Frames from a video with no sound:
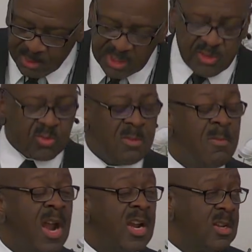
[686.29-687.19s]
is
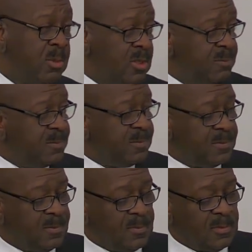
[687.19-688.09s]
remarkable.
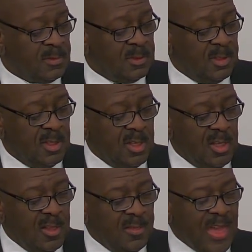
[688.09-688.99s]

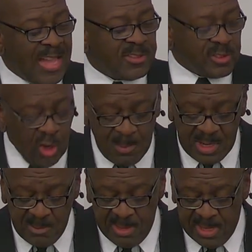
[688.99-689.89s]
That so many
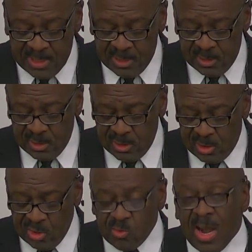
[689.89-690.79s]
men could
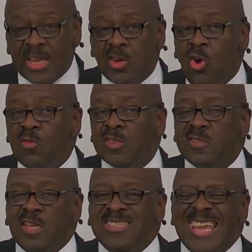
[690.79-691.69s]
write over
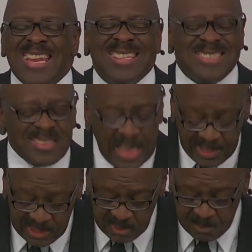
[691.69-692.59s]
such an extended